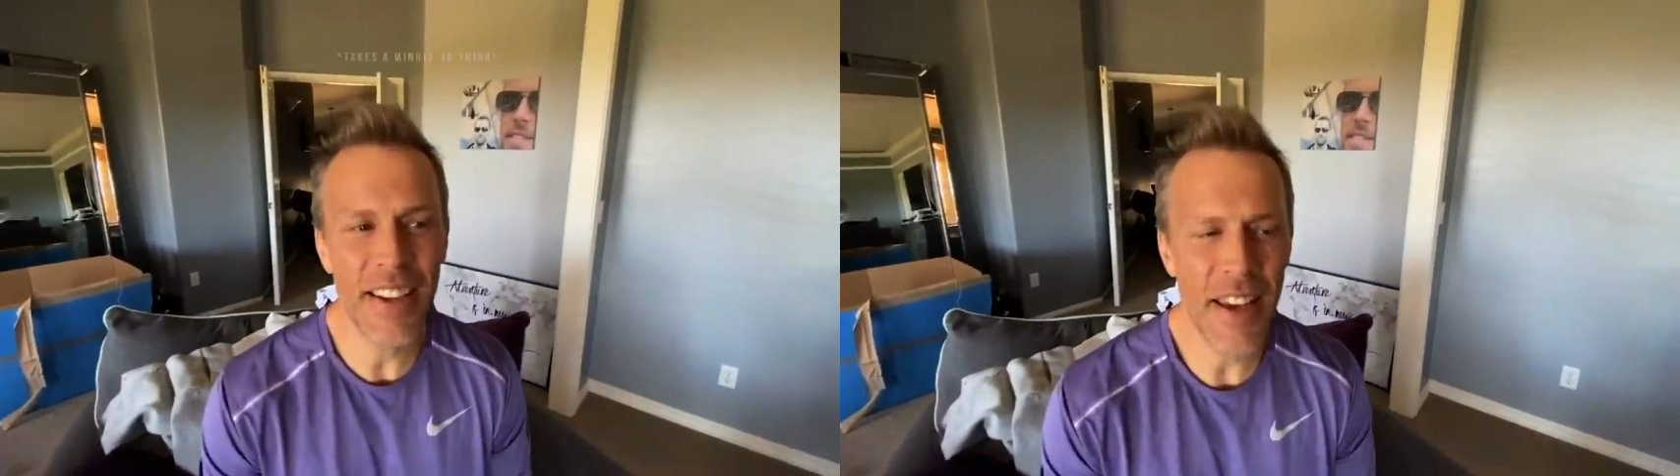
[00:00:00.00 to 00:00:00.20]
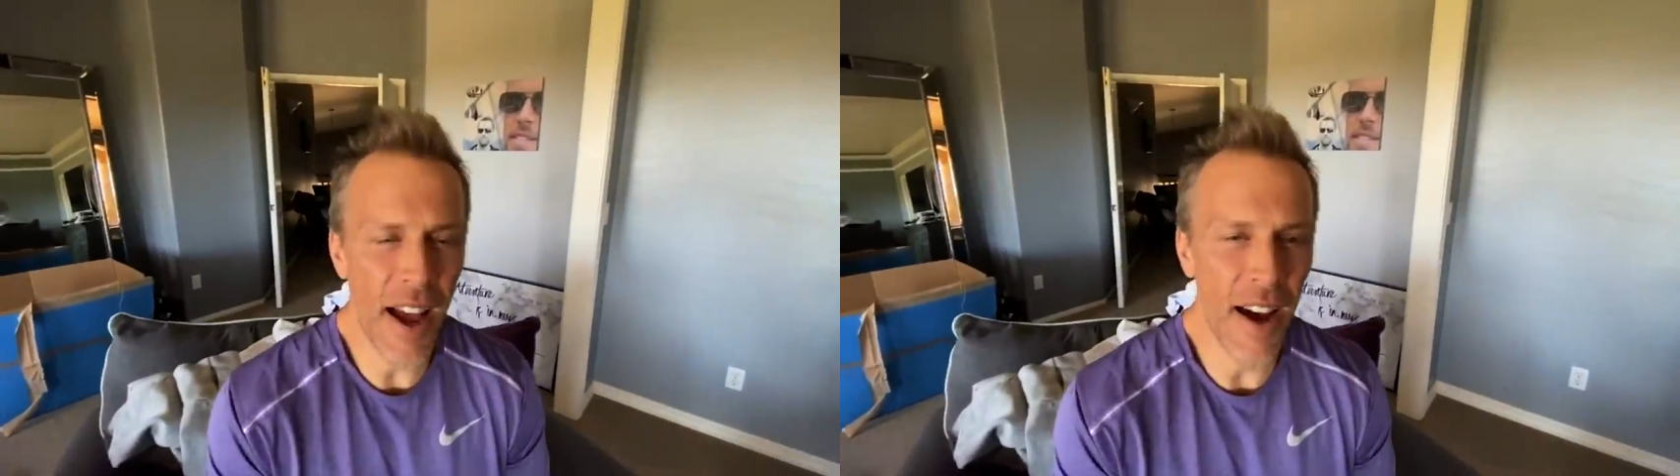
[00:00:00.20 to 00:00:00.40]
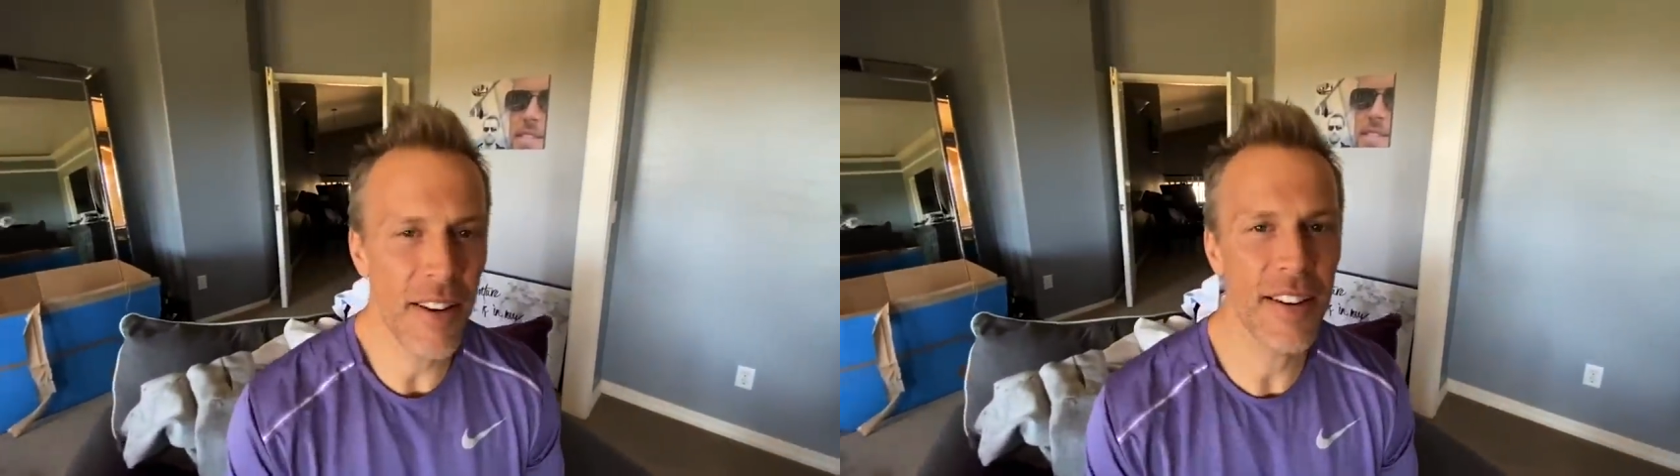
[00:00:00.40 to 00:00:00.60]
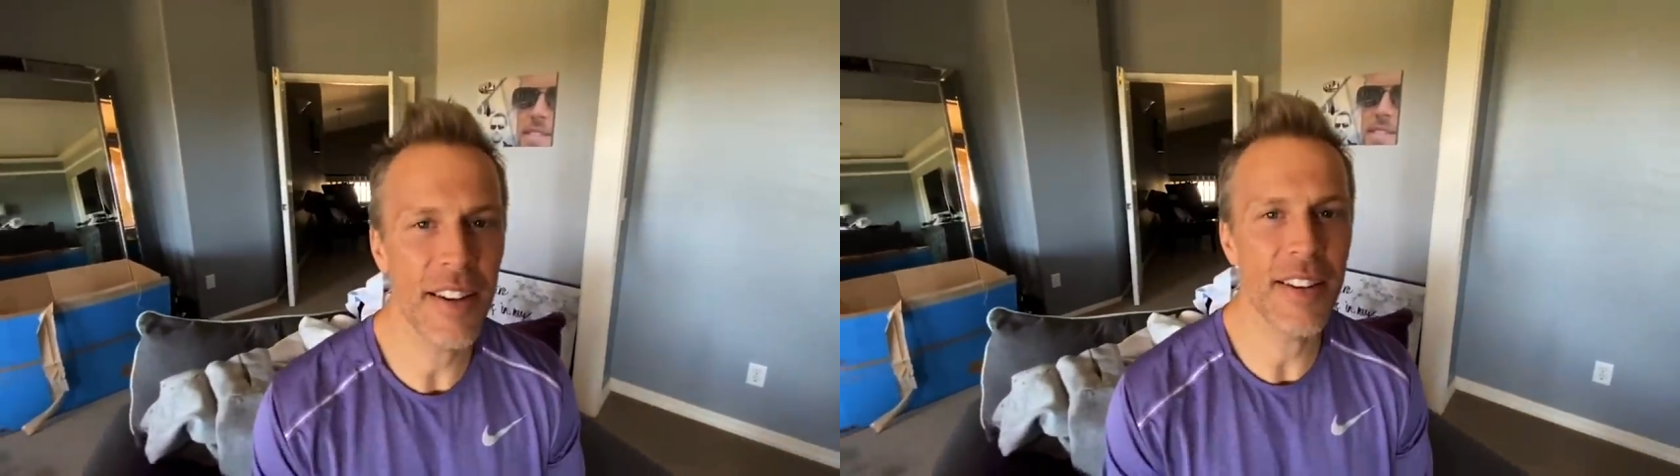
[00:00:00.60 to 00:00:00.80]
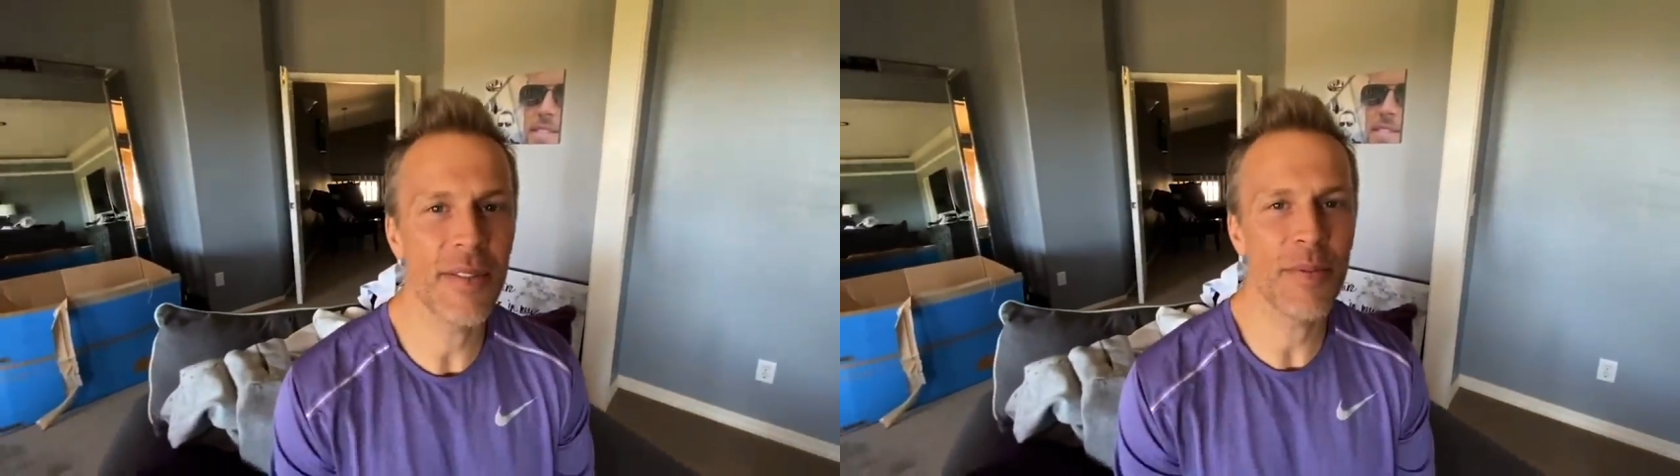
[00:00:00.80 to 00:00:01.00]
Yeah.
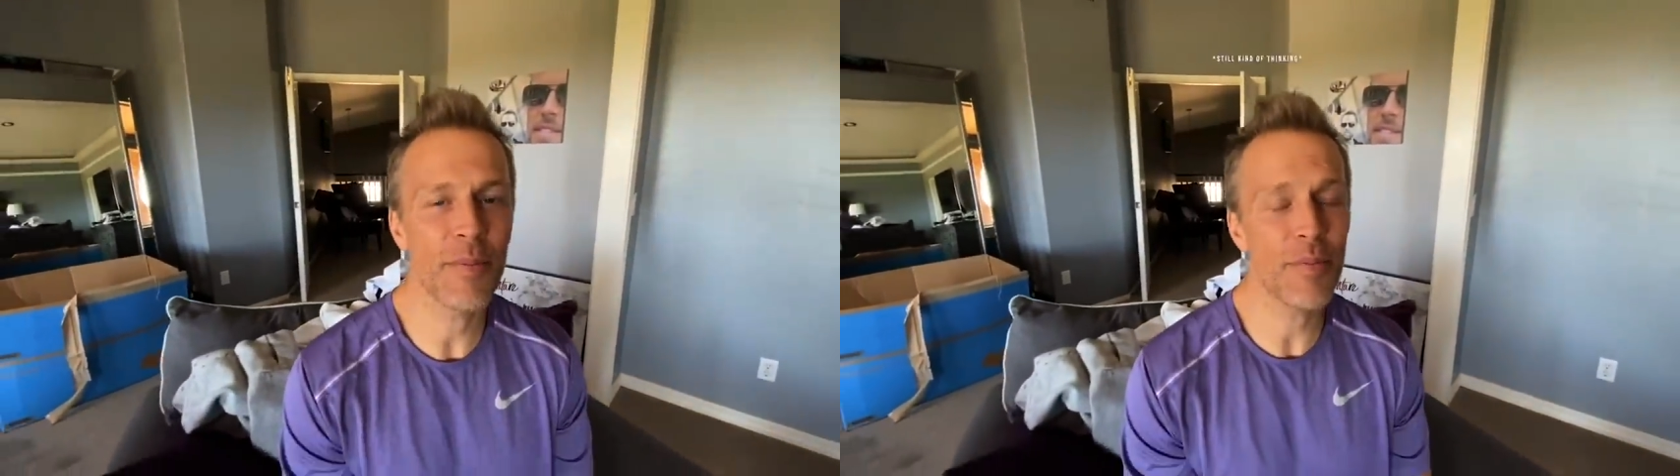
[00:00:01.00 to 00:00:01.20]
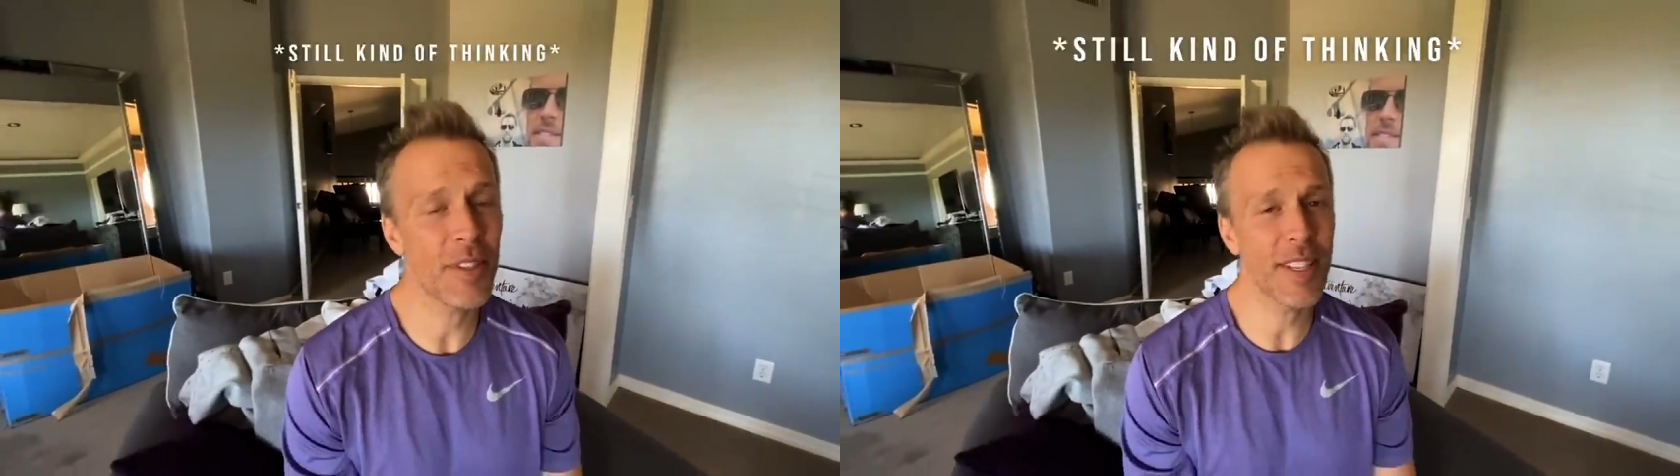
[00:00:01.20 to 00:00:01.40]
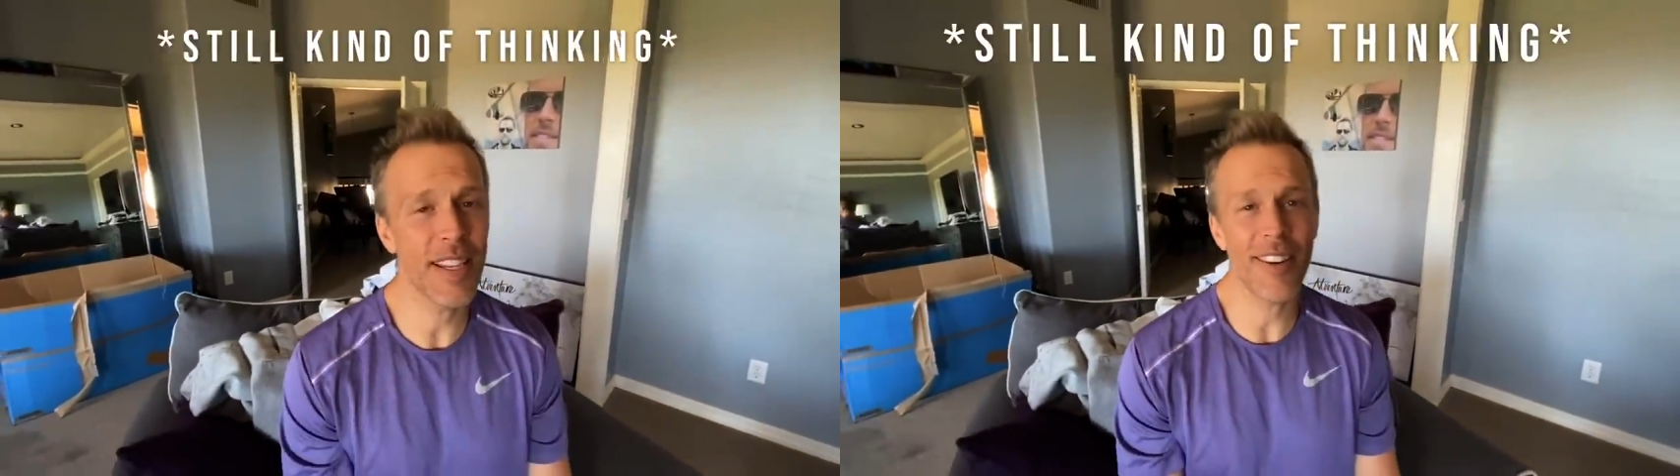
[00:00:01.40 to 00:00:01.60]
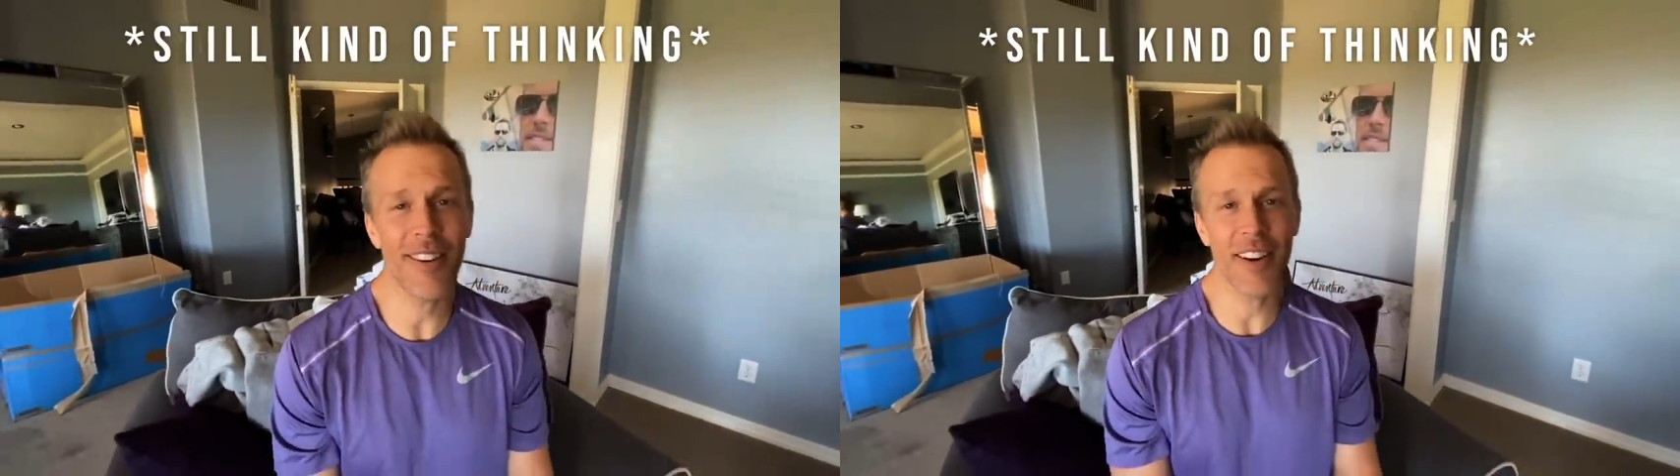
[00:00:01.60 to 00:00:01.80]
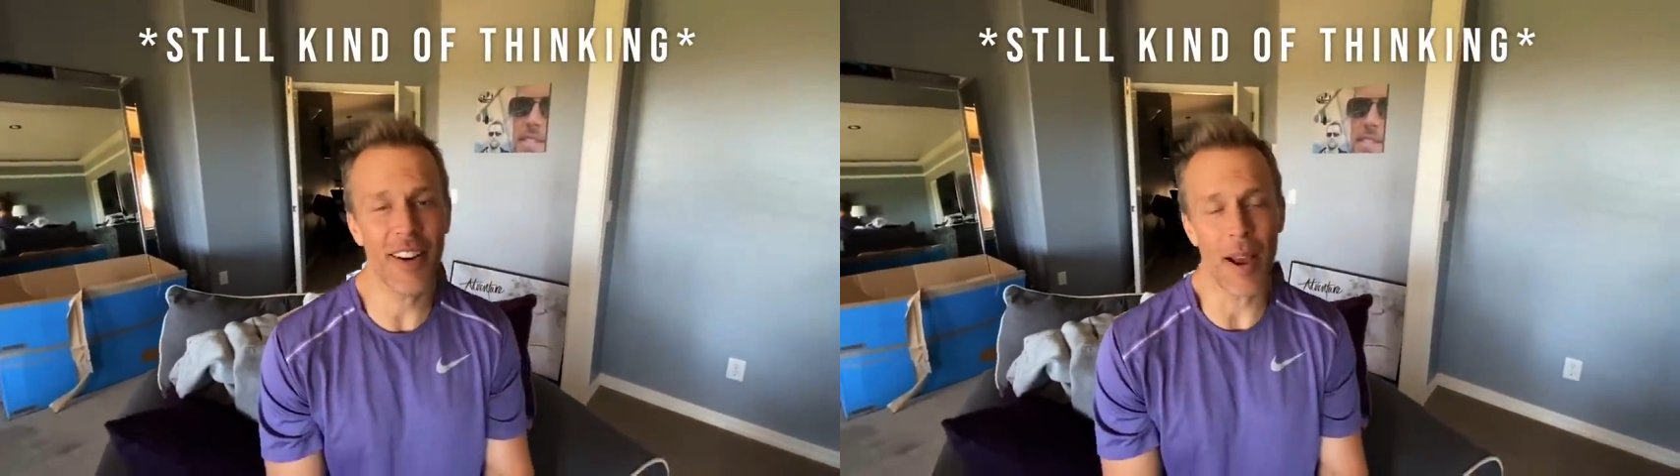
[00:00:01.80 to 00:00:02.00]
We'll see how
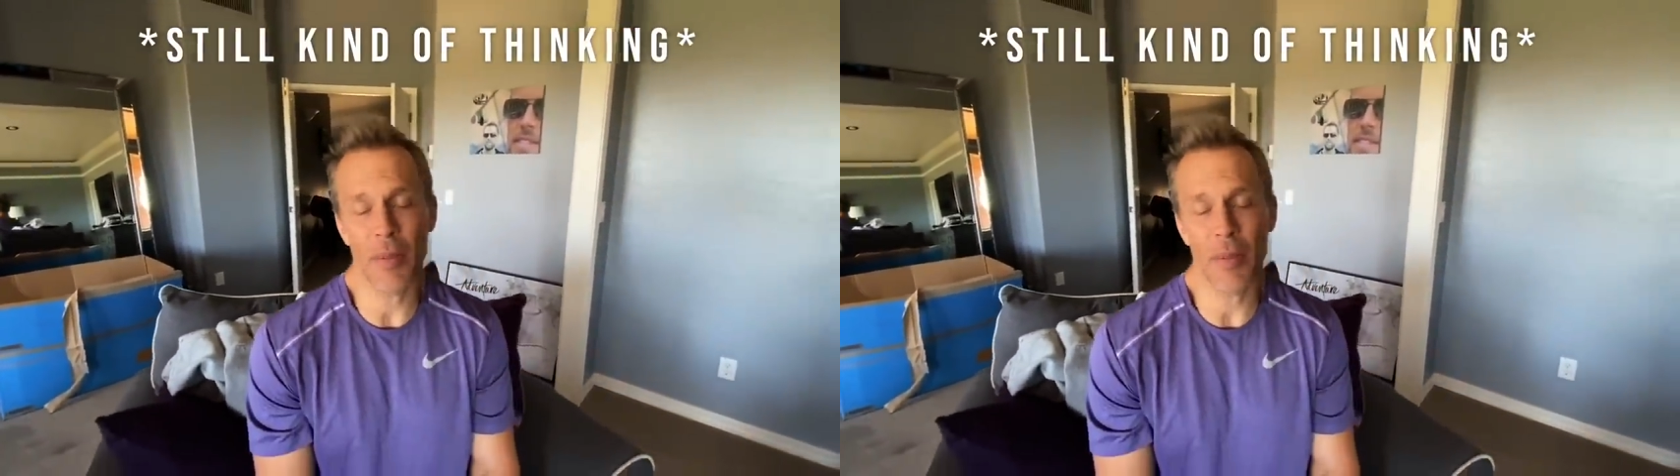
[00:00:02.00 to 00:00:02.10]
it goes.